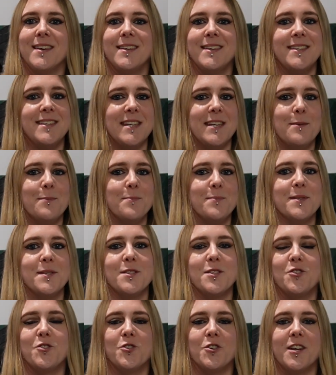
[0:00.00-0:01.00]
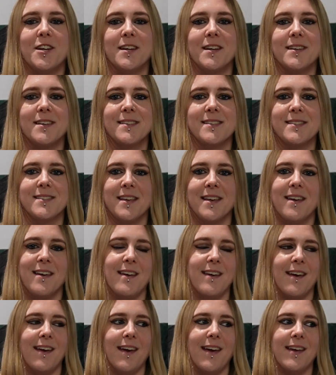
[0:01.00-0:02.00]
tips, tricks
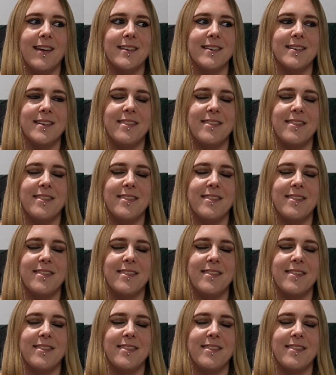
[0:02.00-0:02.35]
and